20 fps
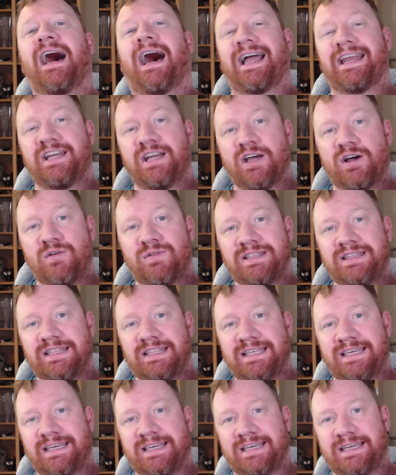I know in
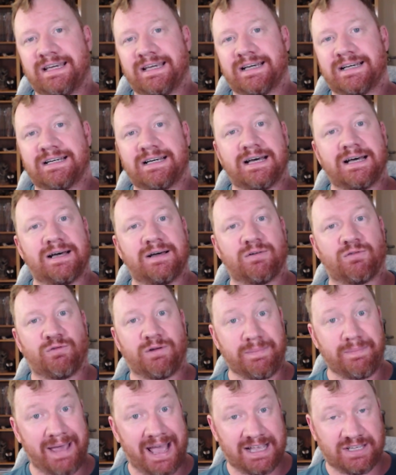the
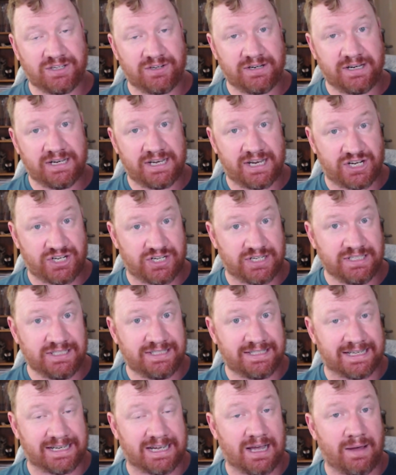remastered editions
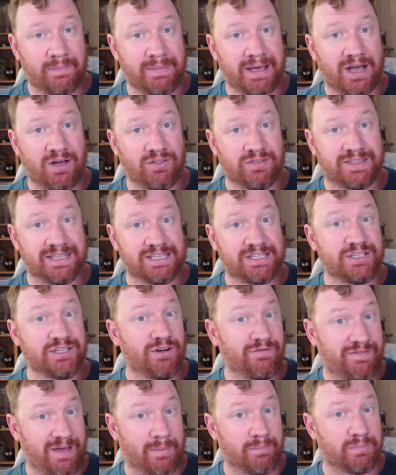that come out this
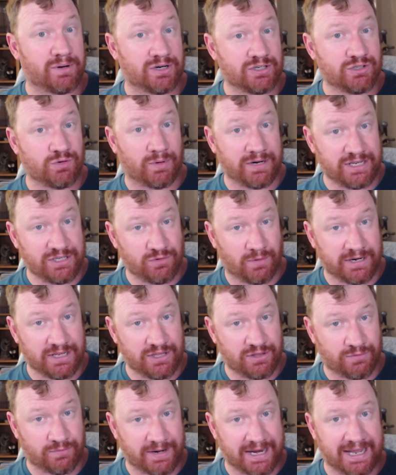November
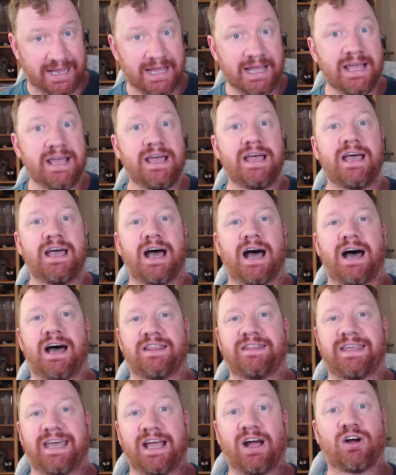2023,
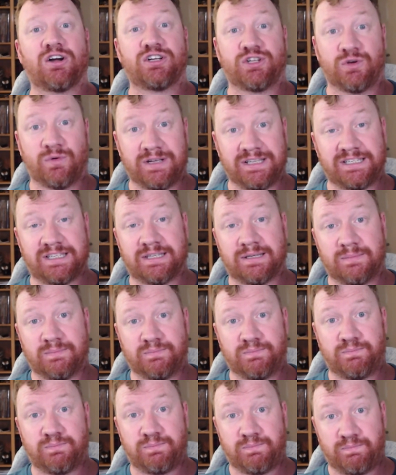they are doing
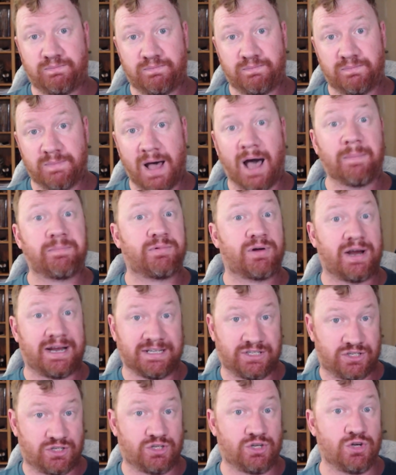some
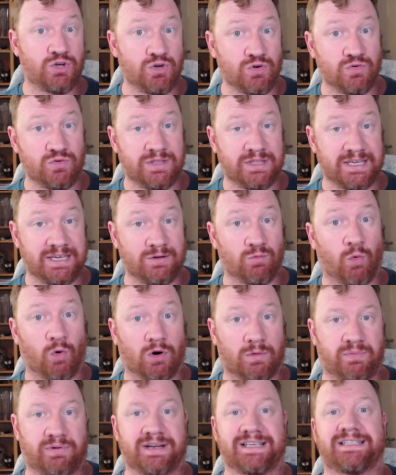upgrades to the
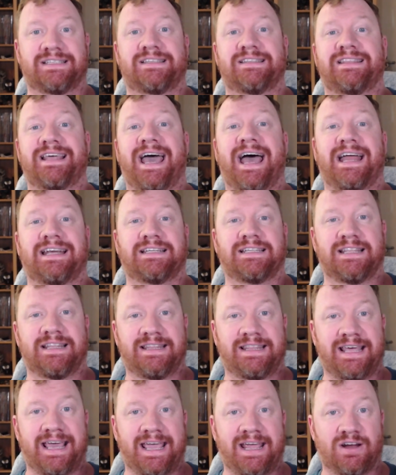War Priest that
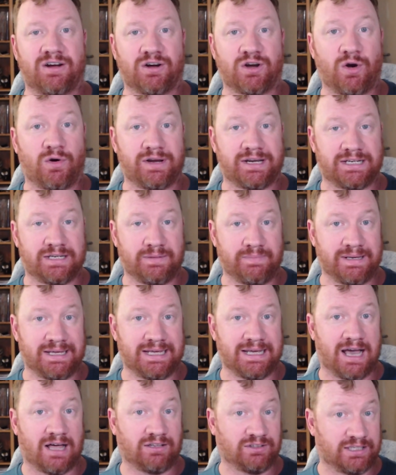they are going to
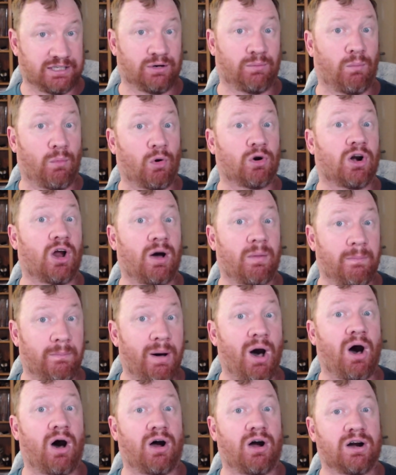be a little more on
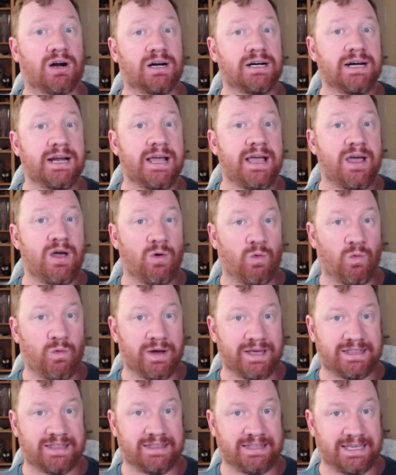par
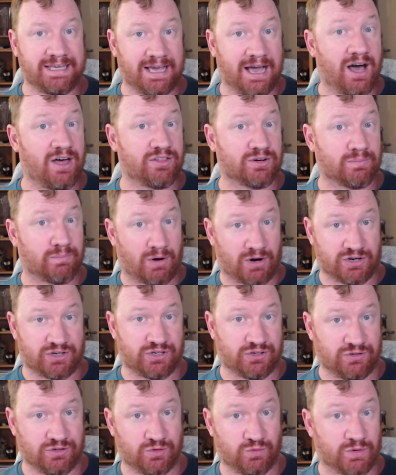with the other
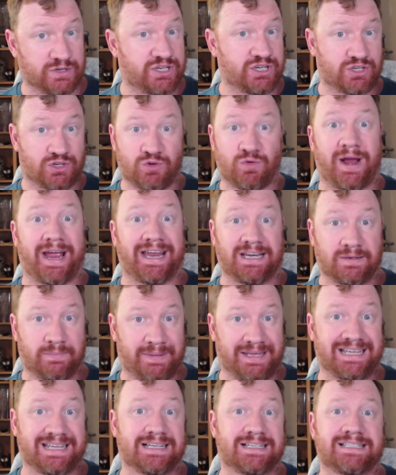martials, which is great
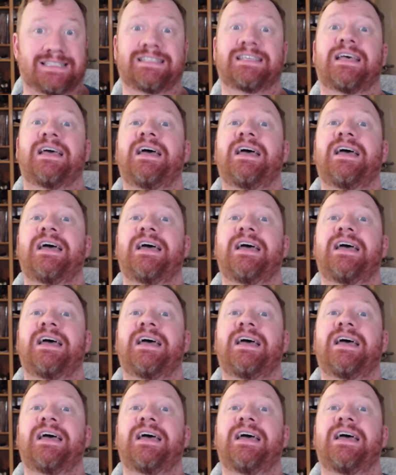because